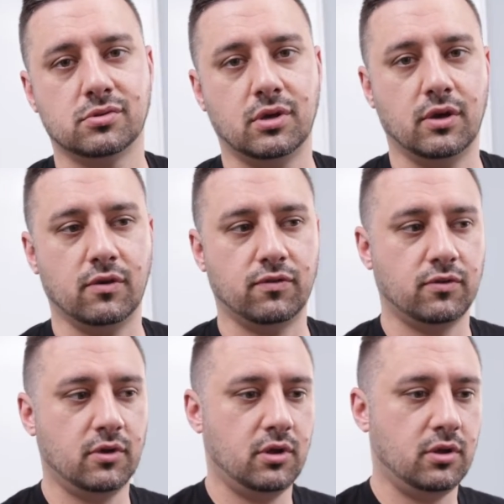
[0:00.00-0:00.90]
If
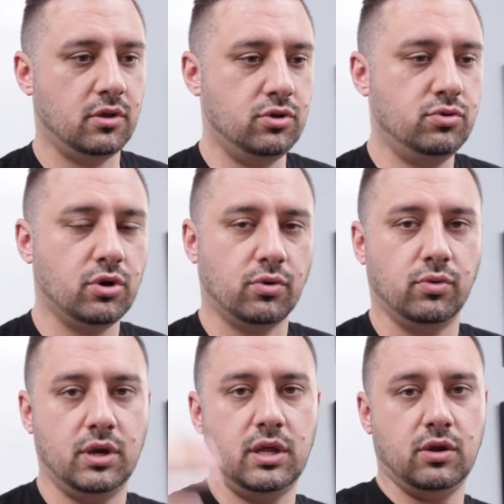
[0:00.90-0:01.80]
you
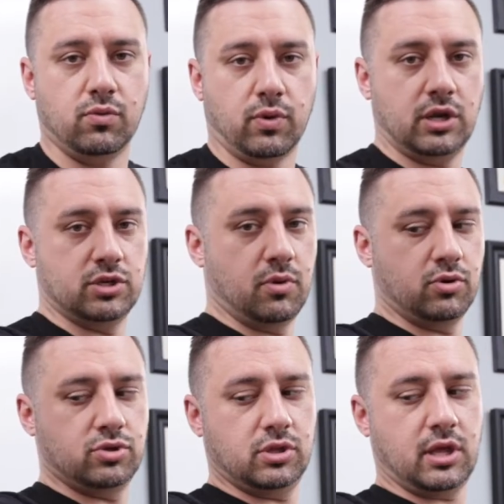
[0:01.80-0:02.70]
don't need range of
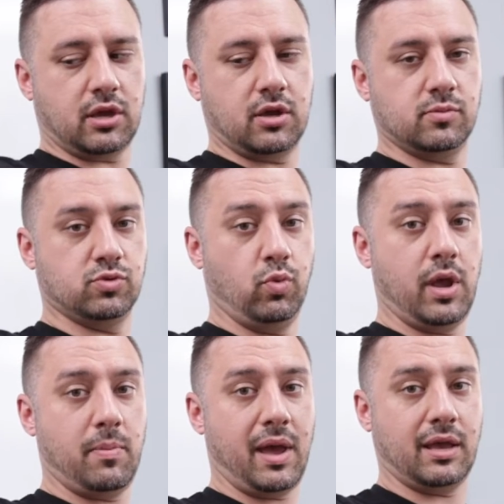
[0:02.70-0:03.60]
motion that comes
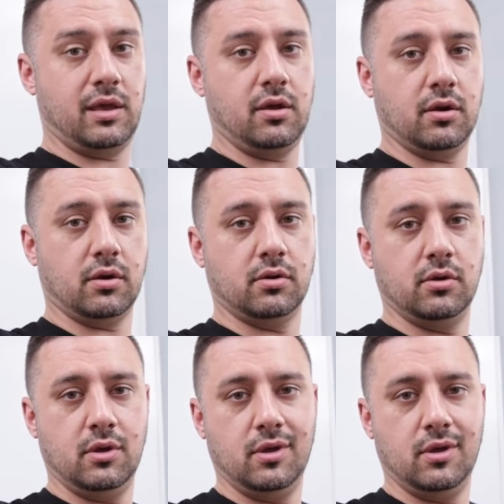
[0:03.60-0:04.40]
way back here,